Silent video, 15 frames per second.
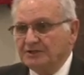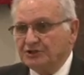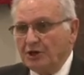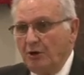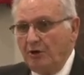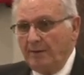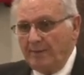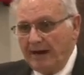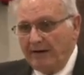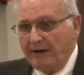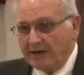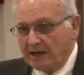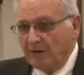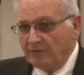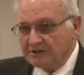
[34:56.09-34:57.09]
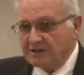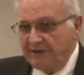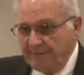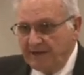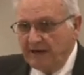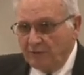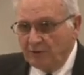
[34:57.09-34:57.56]
So America was
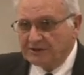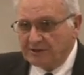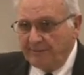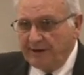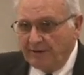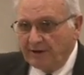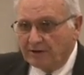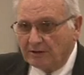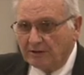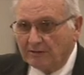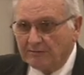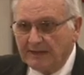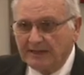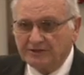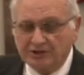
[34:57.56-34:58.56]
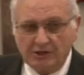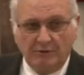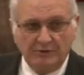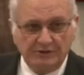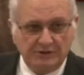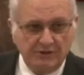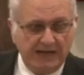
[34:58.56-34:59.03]
a, was a miracle, and
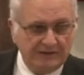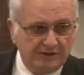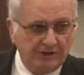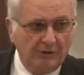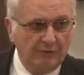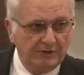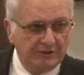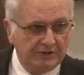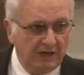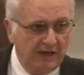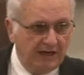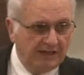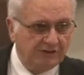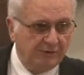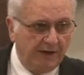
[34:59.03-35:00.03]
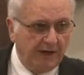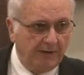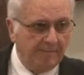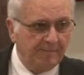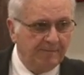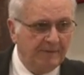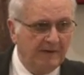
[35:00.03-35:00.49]
so was, and so was uh, Israel.